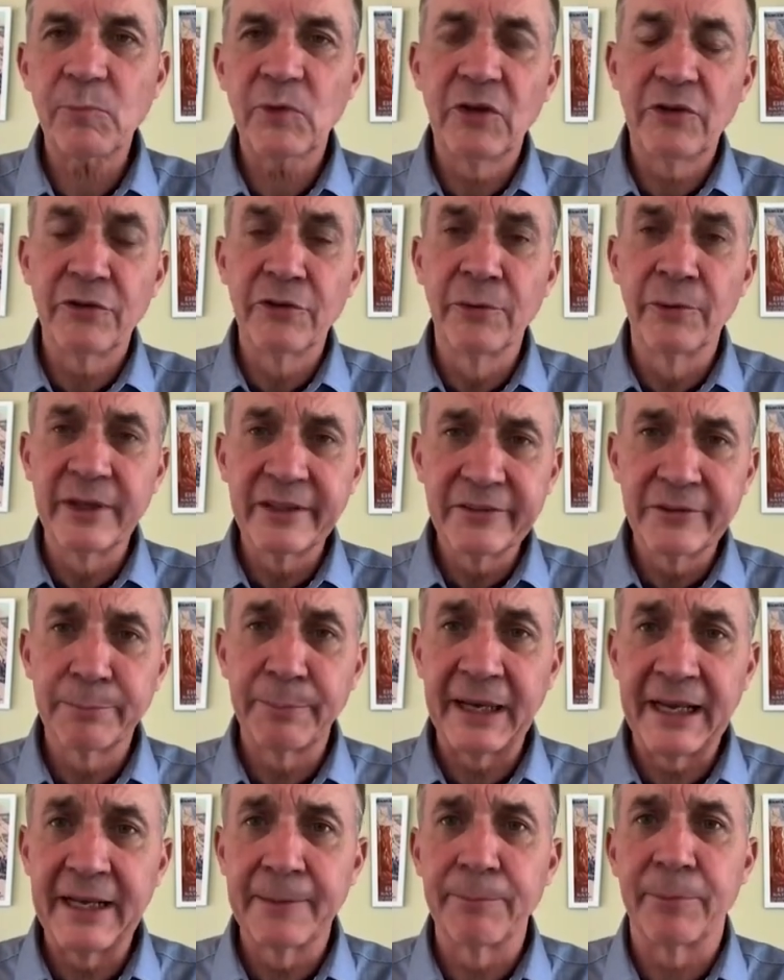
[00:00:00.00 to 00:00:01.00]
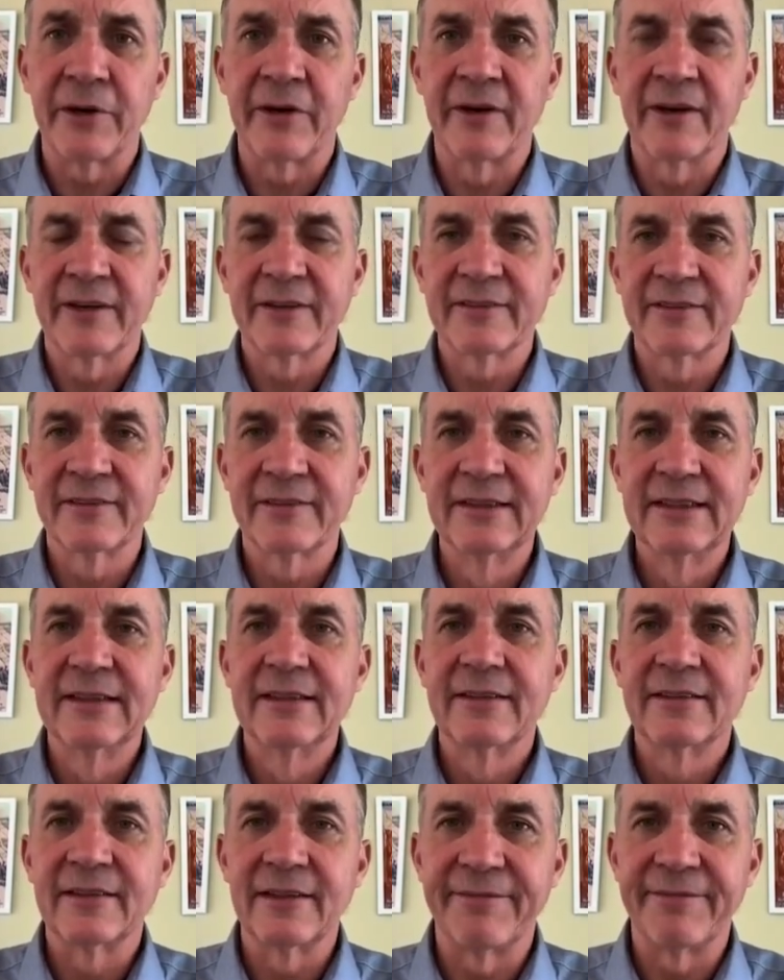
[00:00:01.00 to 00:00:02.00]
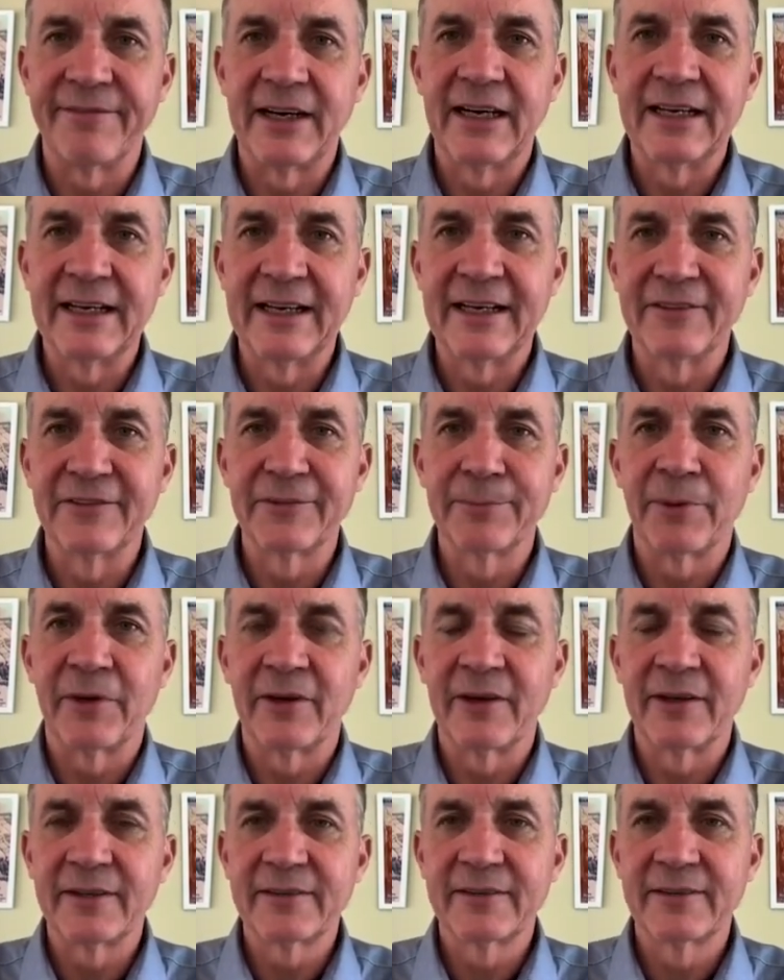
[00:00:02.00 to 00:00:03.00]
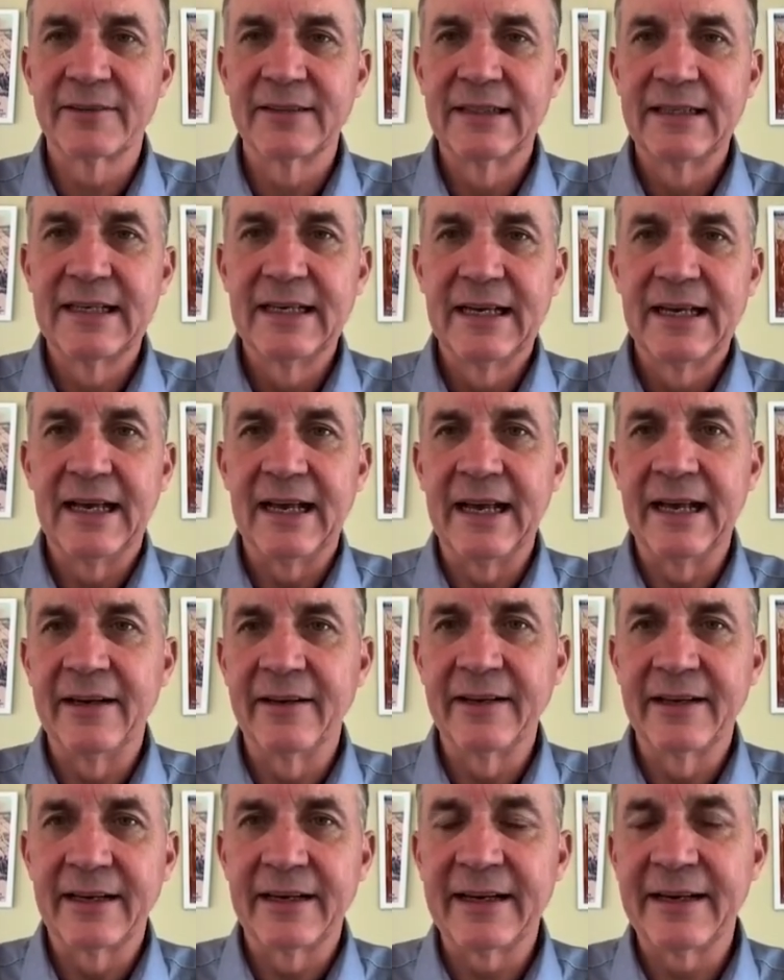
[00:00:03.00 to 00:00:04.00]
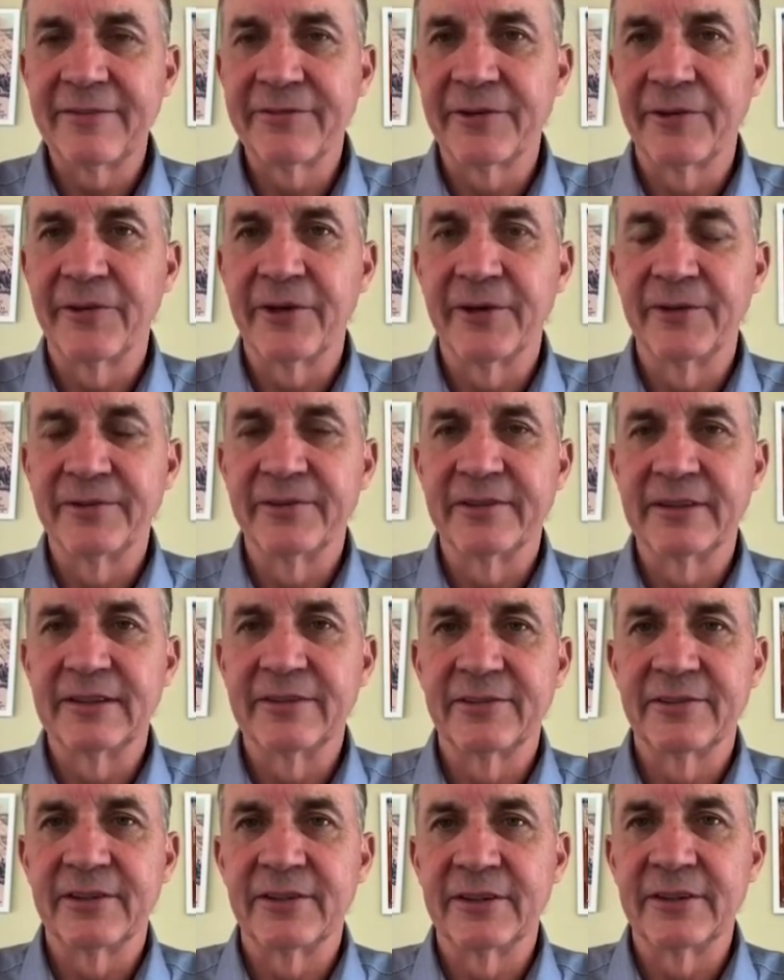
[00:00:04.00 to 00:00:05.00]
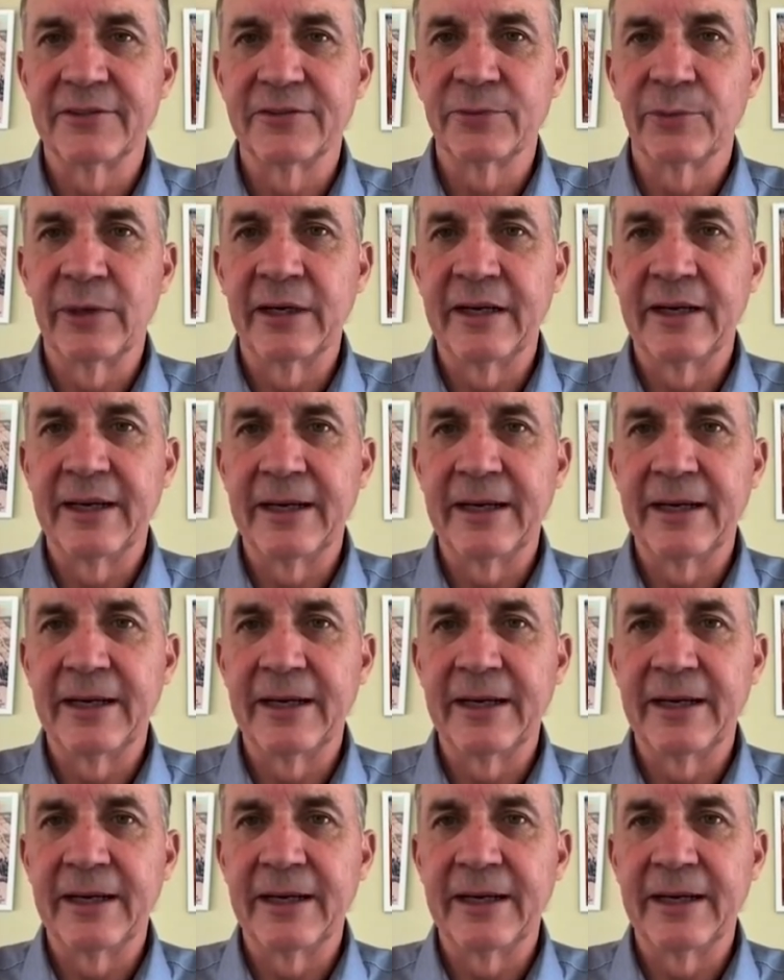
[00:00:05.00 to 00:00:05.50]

to expand parks, to finance parks, and to get after those in a serious way.